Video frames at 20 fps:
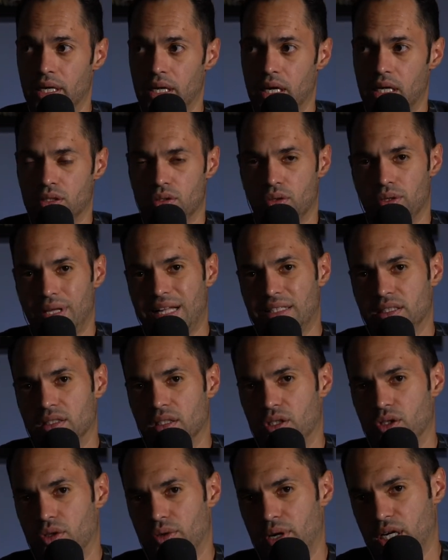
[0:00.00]
And so that's
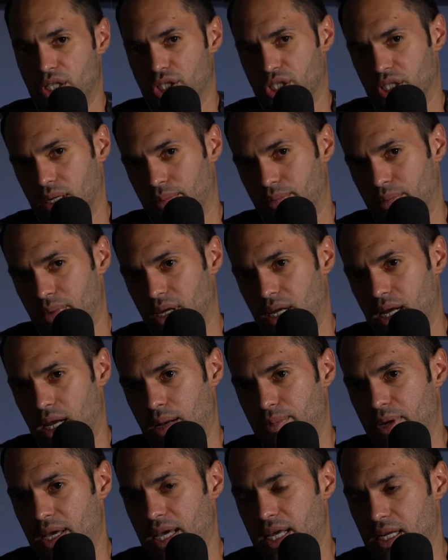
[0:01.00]
the direction
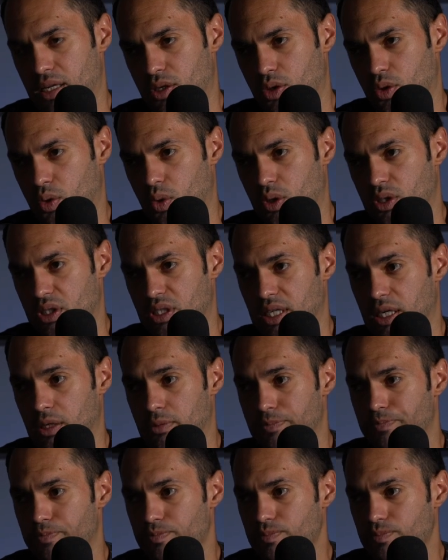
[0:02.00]
I'm heading towards now.